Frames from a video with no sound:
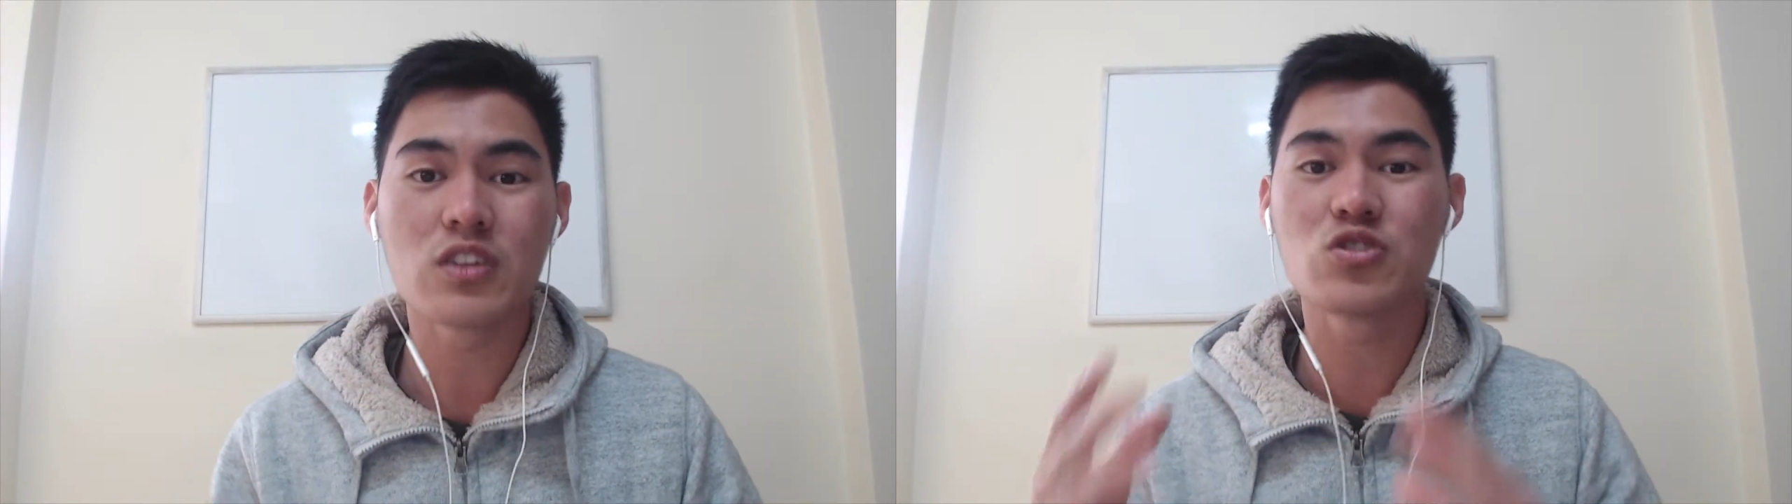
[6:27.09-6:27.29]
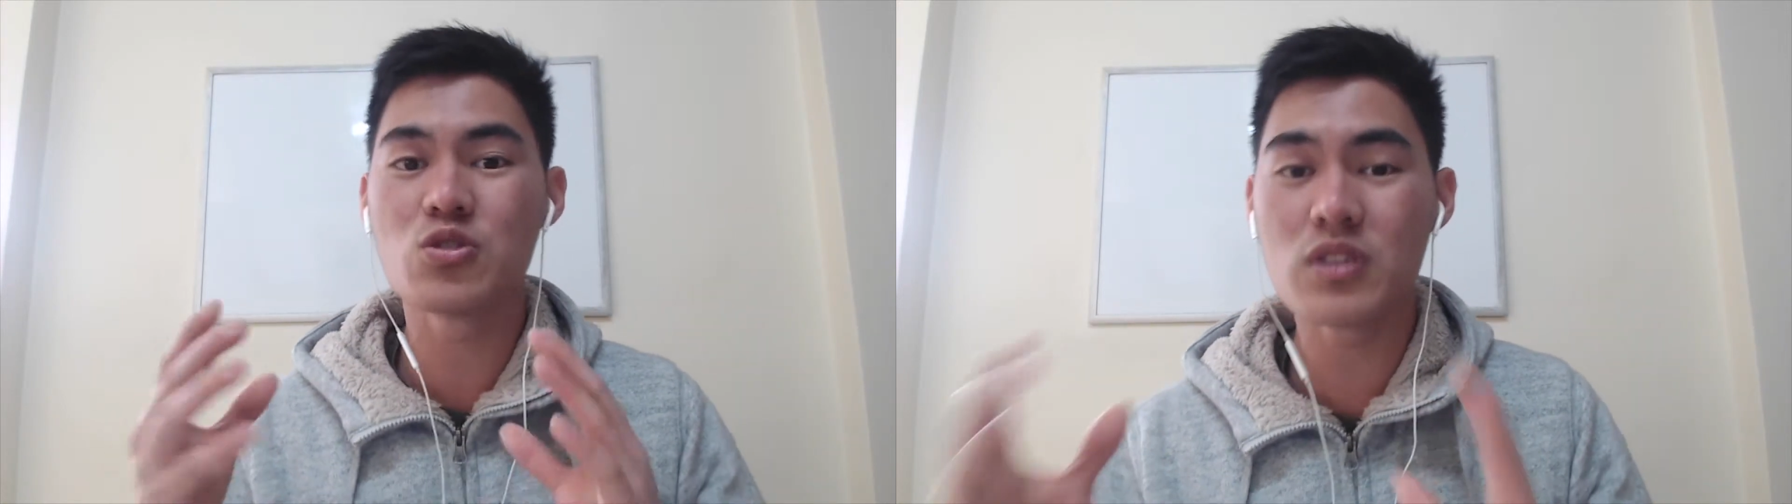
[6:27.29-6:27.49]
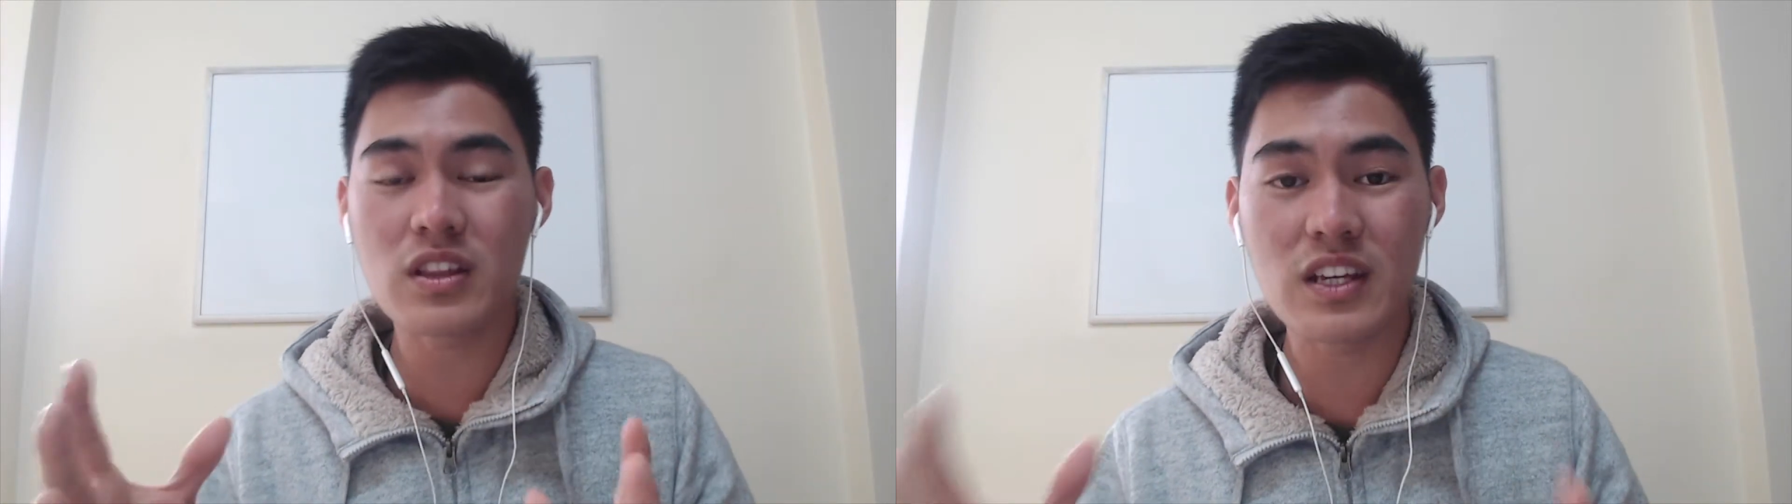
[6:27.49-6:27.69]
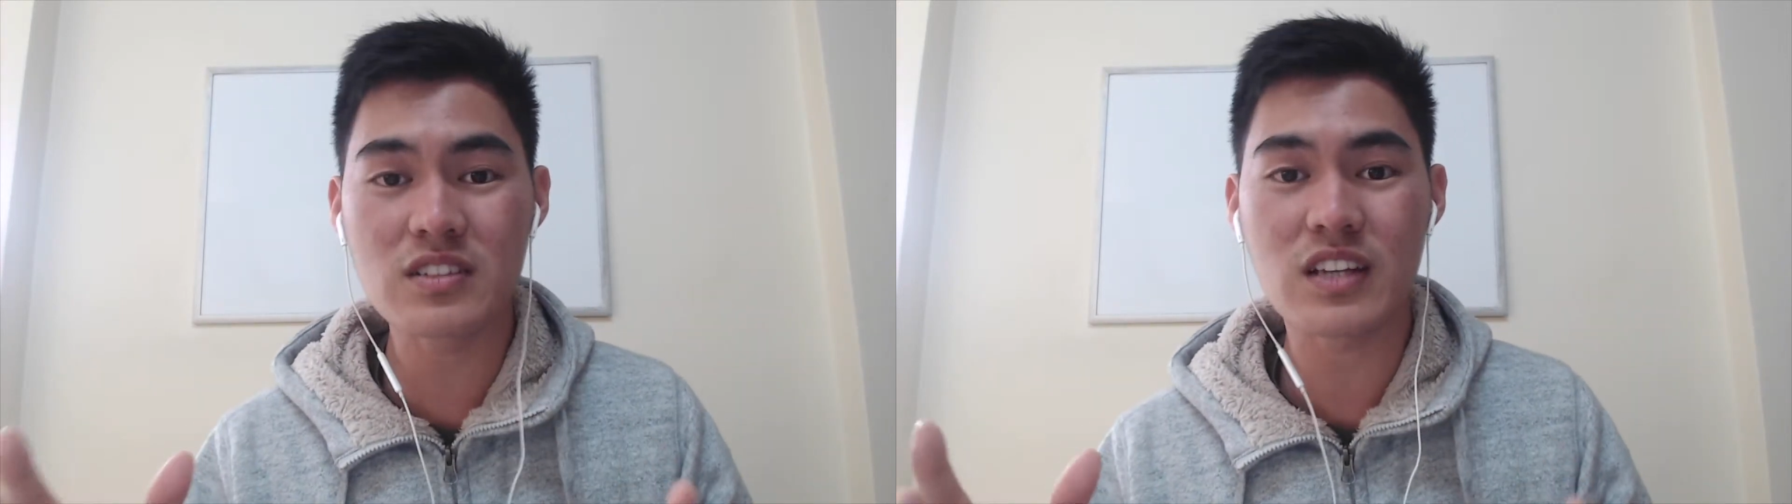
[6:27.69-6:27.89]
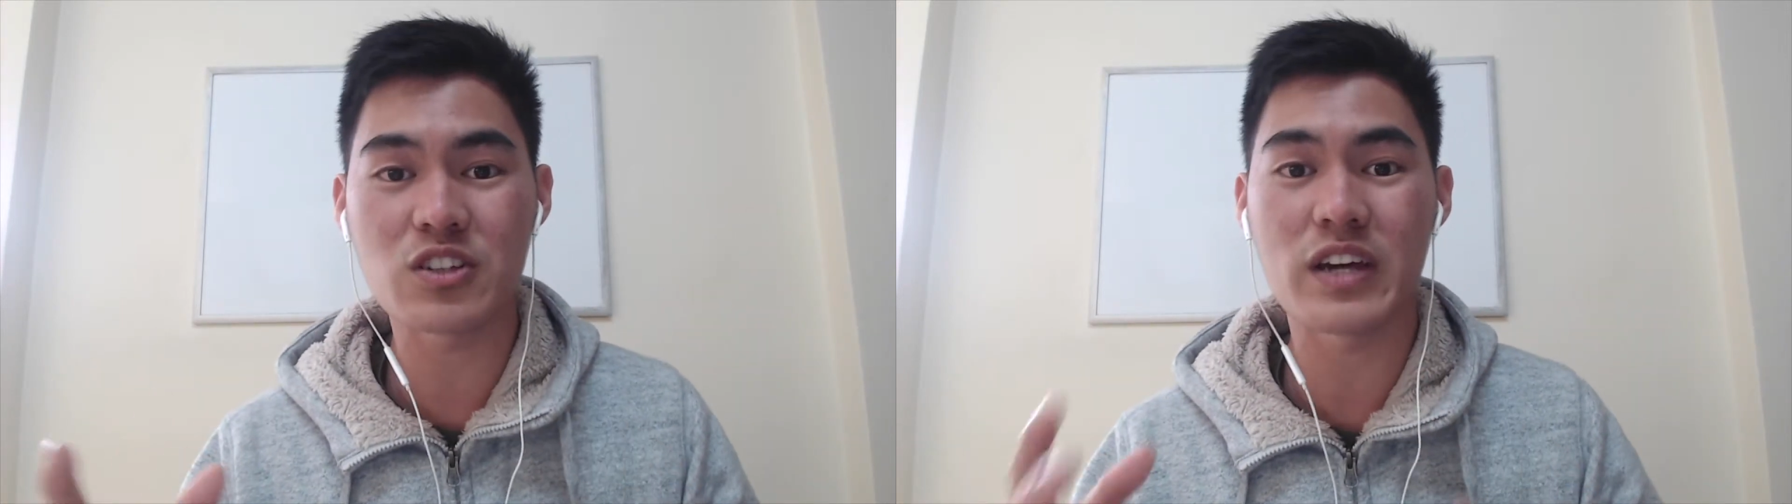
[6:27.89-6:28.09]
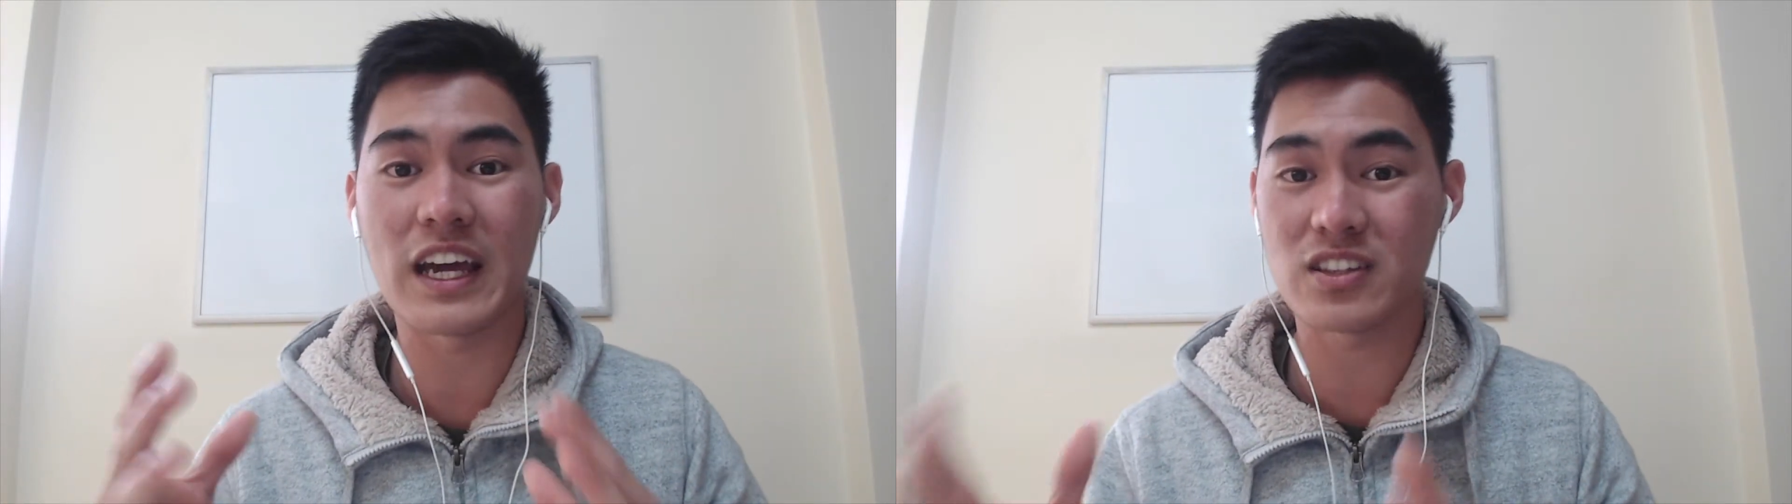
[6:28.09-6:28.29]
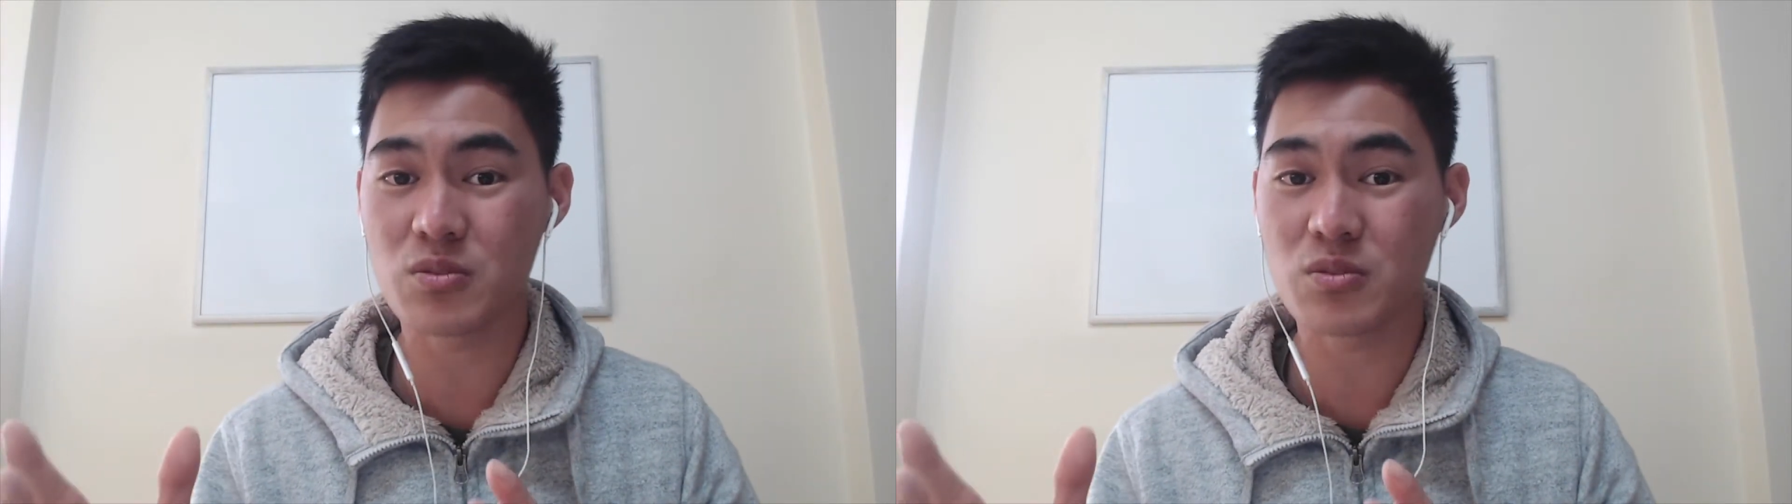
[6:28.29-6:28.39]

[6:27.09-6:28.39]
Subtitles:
do the things that you hate the